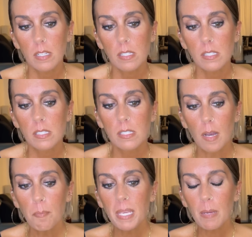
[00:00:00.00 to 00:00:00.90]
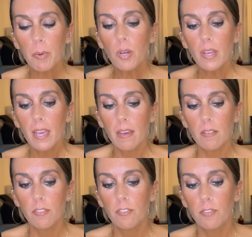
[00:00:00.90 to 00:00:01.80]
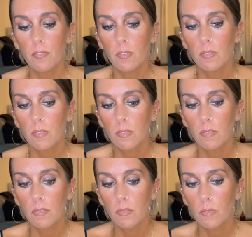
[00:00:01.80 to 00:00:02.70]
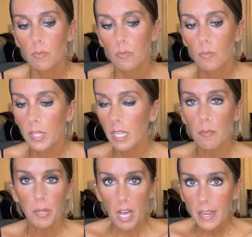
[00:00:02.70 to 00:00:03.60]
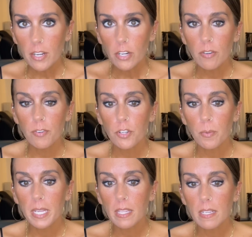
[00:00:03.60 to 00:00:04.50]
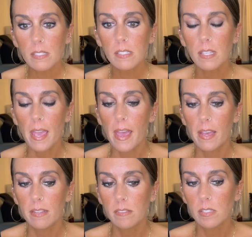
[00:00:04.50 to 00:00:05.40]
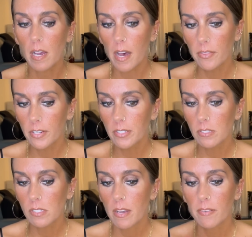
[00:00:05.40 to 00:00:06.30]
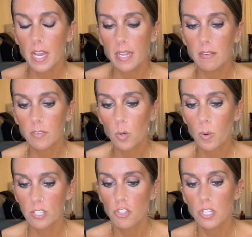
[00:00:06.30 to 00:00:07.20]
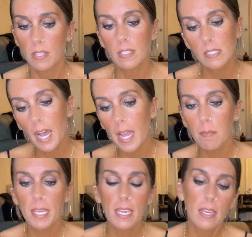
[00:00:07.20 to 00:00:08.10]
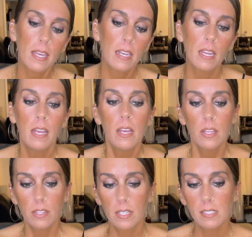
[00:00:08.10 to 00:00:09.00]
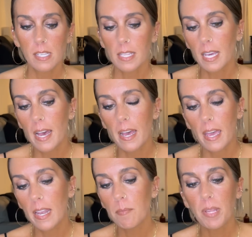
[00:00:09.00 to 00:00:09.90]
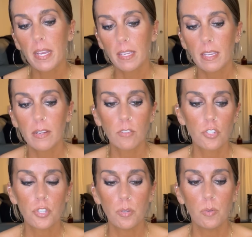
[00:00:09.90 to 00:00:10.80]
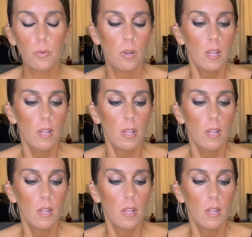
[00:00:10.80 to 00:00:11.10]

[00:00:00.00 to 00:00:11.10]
some people have really applauded her for doing this and others have kind of questioned the timing and things like that, and I'm not here to